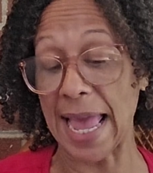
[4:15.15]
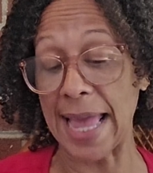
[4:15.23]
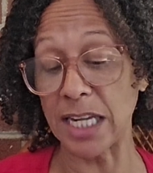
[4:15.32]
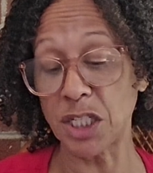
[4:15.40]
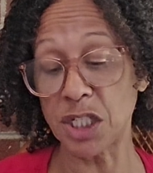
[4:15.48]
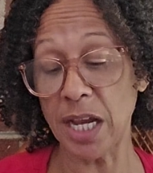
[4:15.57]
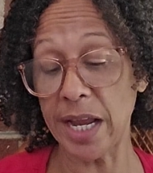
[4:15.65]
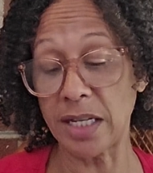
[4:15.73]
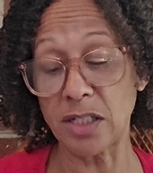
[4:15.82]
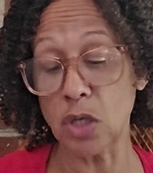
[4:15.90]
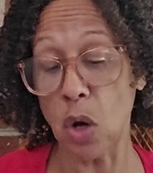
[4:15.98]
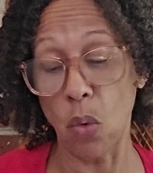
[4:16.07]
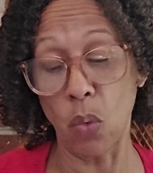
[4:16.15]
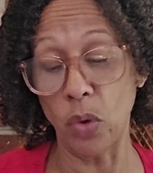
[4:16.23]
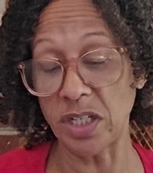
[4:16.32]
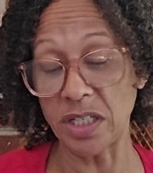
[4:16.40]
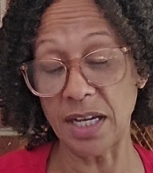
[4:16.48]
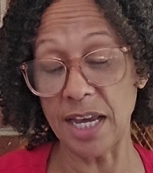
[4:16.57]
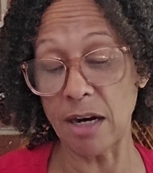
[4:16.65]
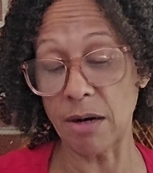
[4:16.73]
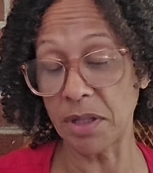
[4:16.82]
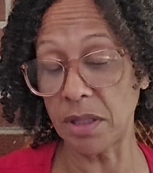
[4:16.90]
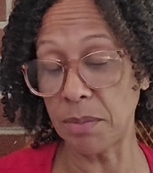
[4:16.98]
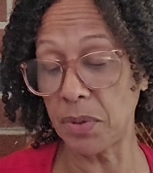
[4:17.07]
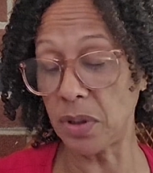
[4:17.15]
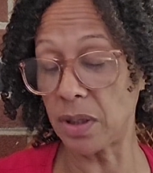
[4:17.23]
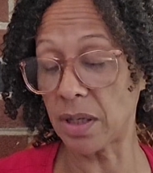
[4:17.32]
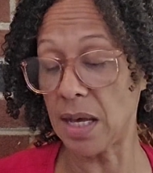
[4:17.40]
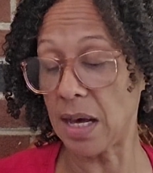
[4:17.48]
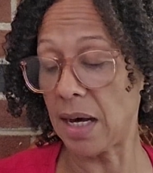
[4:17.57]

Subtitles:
and chains wouldn't carry the book